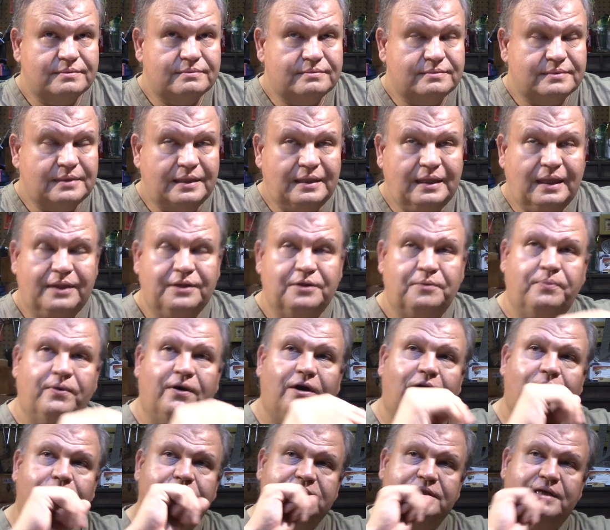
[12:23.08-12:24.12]
And the
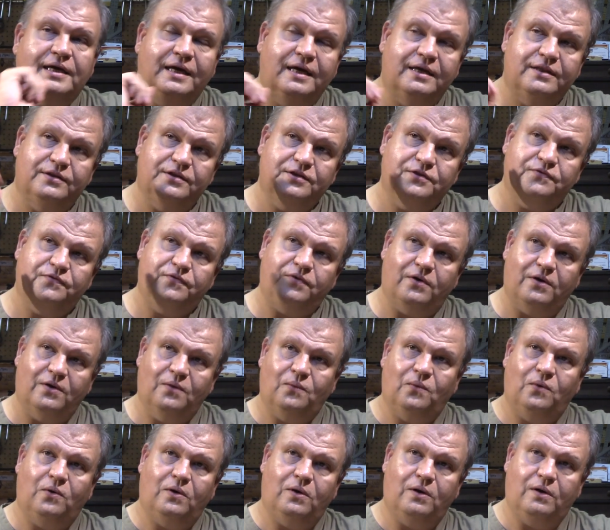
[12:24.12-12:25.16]
problem is I had this far
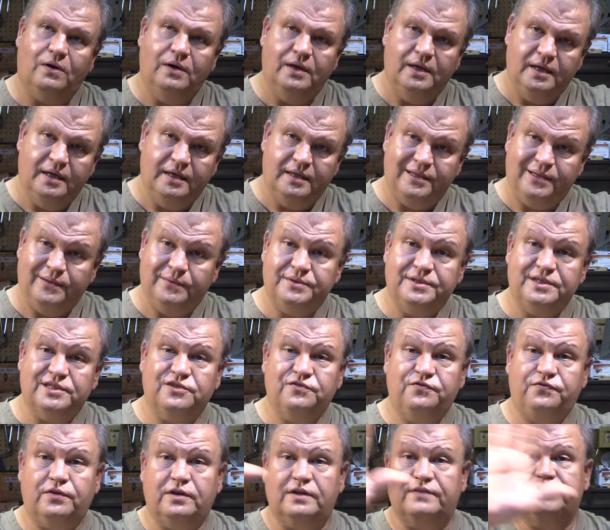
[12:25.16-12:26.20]
wall that was
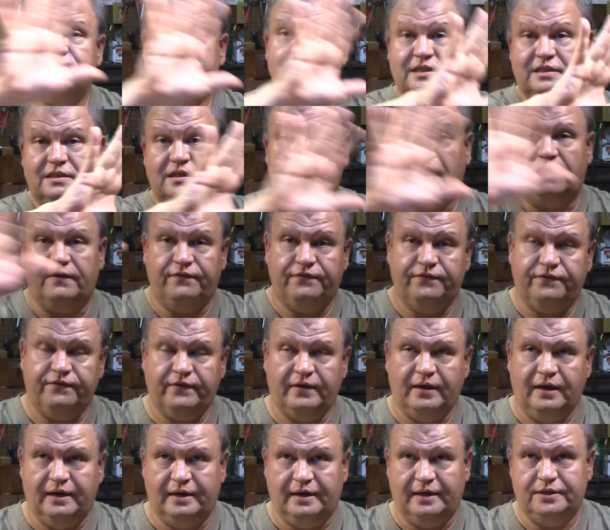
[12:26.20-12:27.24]
just full of
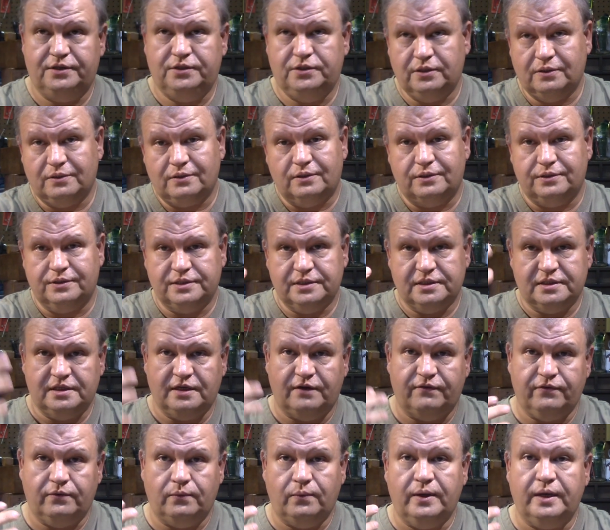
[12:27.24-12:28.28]
stuff, and I took all the
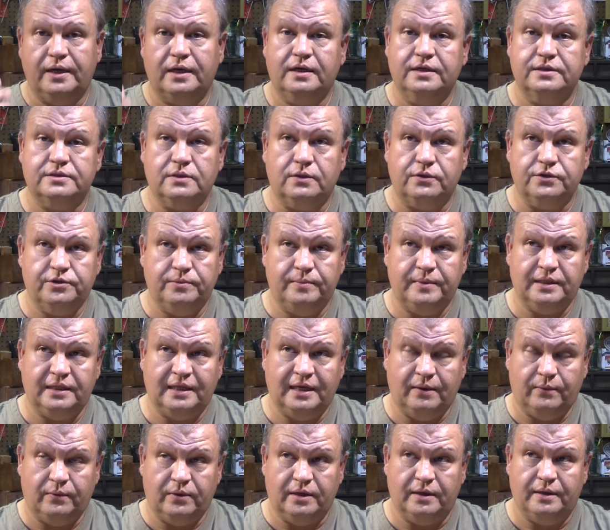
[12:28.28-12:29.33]
stuff away because ultimately
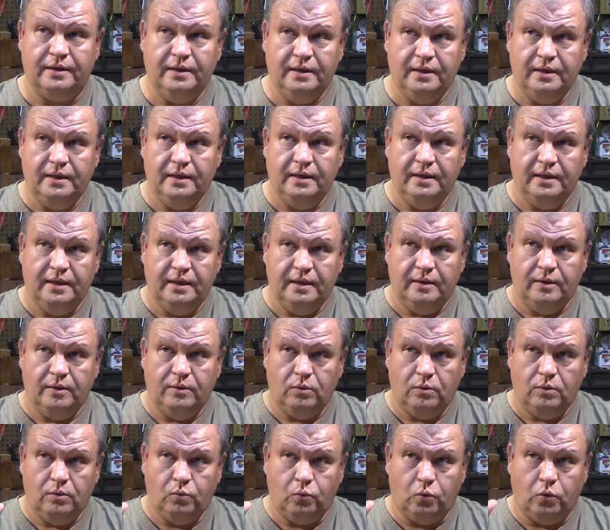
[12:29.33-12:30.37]
I want to
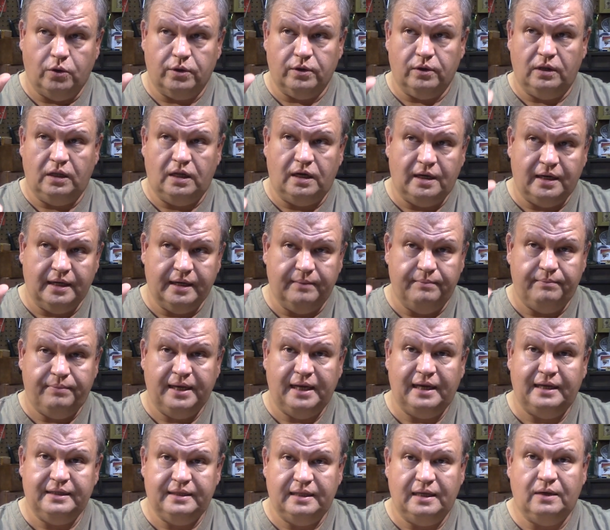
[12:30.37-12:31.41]
waterlock and
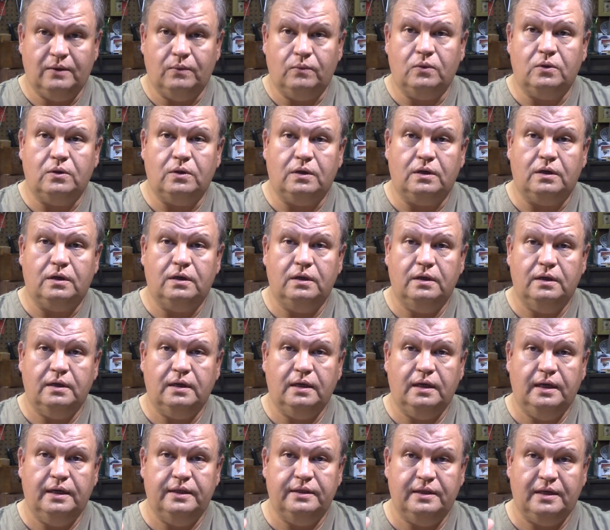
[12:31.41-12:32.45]
paint that wall,
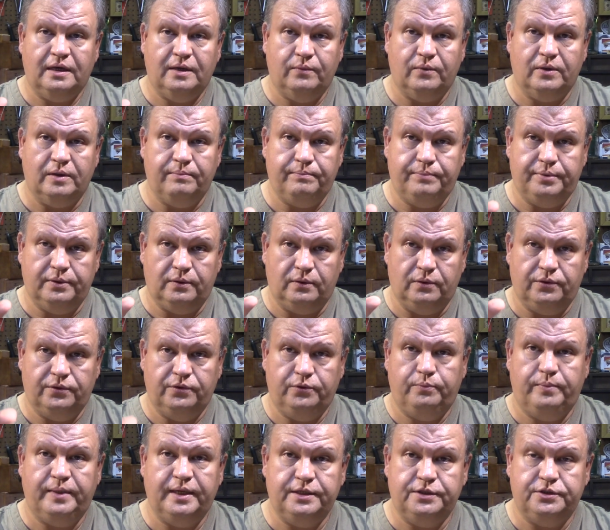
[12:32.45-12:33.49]
and then I want to build new
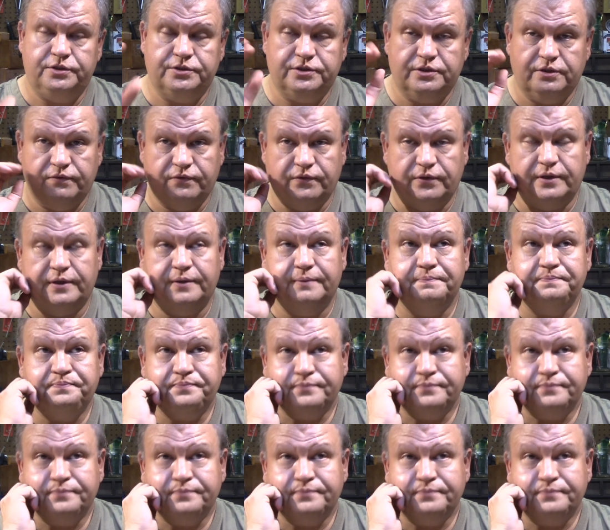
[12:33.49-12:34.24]
benches over there.